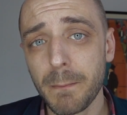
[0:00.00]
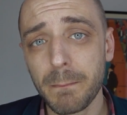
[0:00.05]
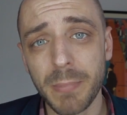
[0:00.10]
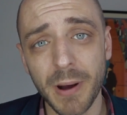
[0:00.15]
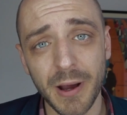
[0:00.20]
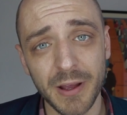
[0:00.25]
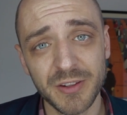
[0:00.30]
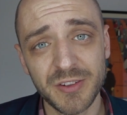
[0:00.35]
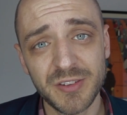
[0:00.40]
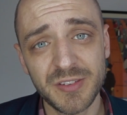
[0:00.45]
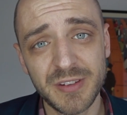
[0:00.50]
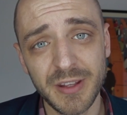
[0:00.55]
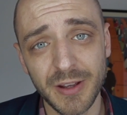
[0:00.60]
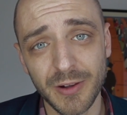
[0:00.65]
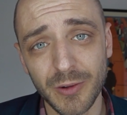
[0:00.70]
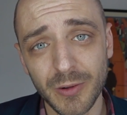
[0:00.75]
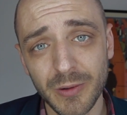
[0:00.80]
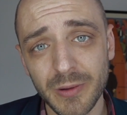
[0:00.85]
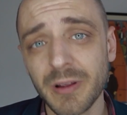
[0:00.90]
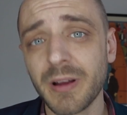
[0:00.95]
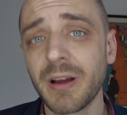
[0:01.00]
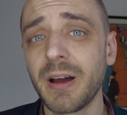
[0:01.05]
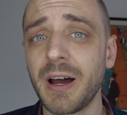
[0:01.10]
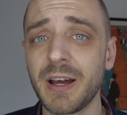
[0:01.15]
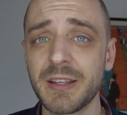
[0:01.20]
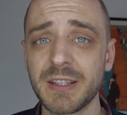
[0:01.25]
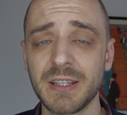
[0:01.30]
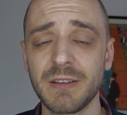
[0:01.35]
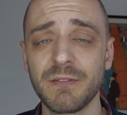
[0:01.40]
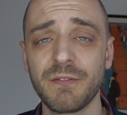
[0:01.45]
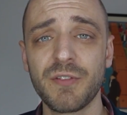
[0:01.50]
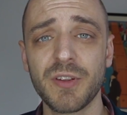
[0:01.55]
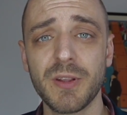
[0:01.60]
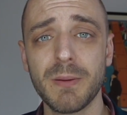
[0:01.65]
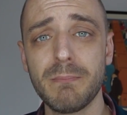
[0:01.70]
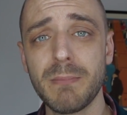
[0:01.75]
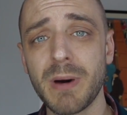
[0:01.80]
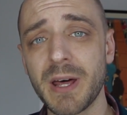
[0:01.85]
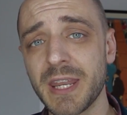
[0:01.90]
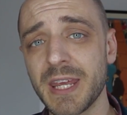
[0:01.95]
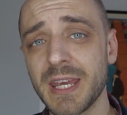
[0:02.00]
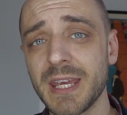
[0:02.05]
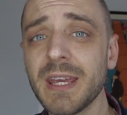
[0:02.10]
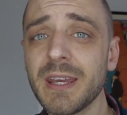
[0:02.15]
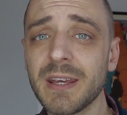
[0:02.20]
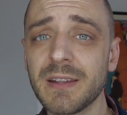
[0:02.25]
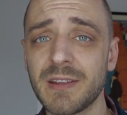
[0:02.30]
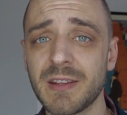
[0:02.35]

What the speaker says: But still, I think for the money,